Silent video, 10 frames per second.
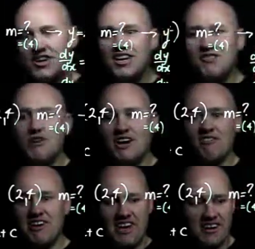here we
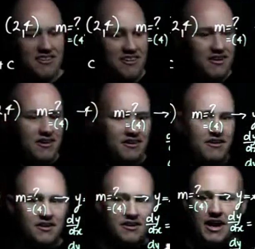go again.
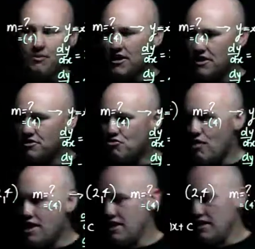Now we know the
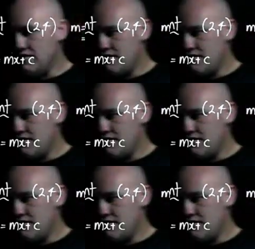gradient,